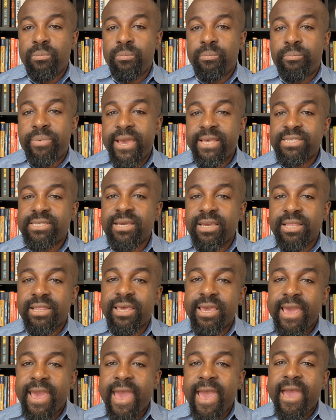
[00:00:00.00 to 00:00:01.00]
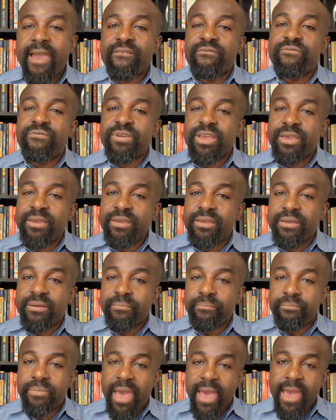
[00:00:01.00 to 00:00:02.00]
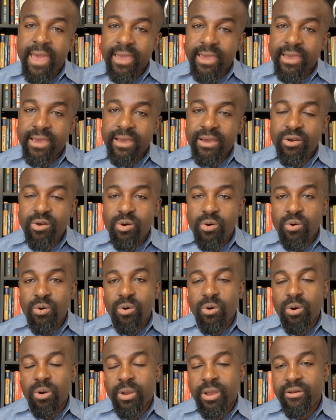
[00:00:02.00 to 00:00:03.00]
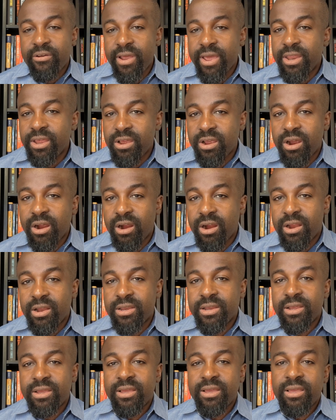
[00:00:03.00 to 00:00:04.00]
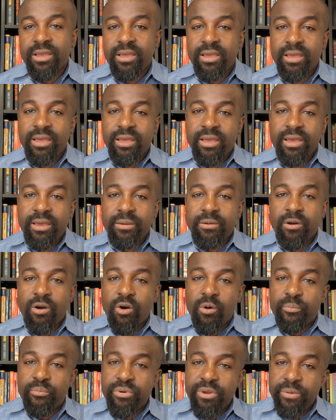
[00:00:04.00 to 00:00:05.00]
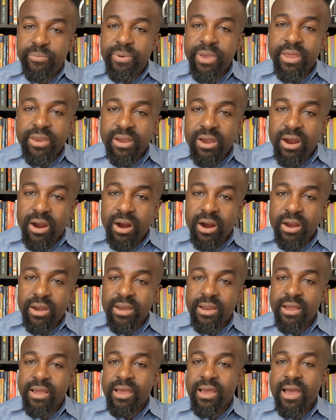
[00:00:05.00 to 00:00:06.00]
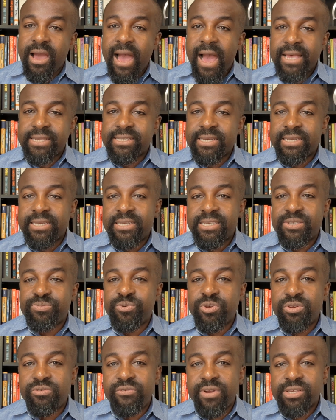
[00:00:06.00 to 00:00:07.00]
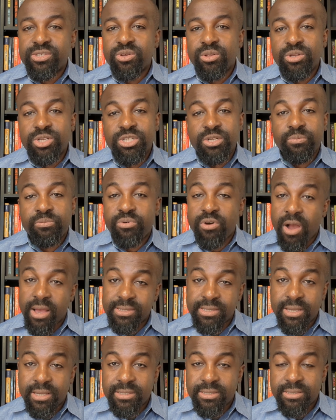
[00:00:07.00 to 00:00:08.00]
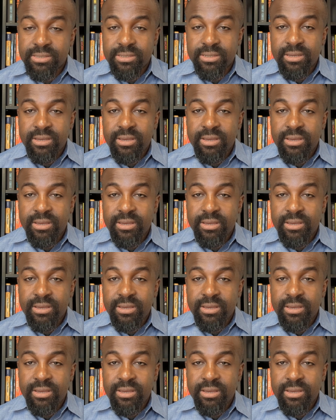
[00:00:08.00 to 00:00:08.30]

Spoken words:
basically every bank or credit card or prepaid card has a dispute resolution process.